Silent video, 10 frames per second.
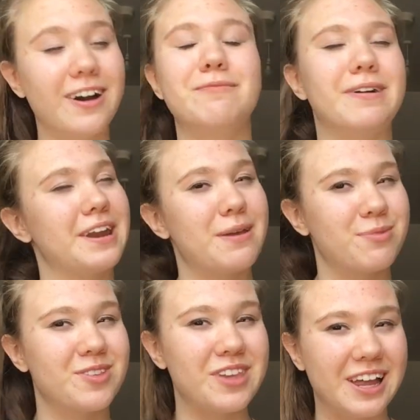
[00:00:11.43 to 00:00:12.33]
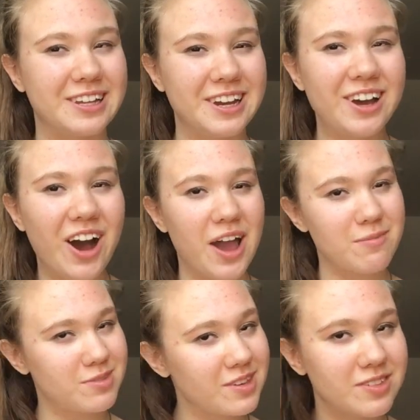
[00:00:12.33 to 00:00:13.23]
my name's Natalia, I
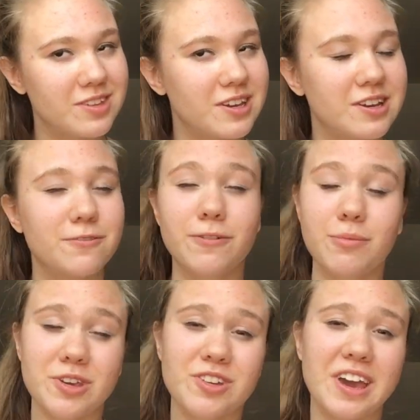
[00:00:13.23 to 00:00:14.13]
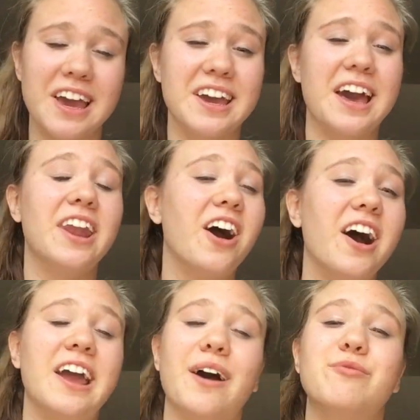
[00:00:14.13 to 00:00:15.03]
am 16 from the UK and I
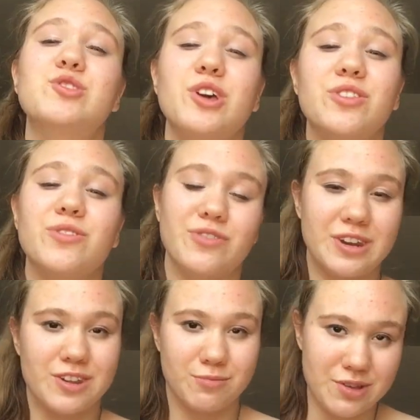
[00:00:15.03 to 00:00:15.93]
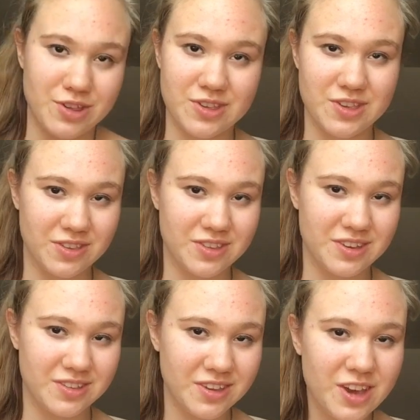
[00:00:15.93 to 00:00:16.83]
have just finished my
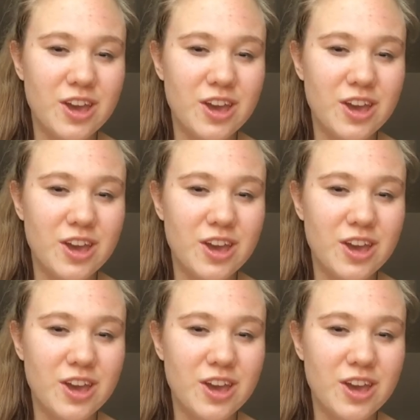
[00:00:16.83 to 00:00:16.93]
GCSEs,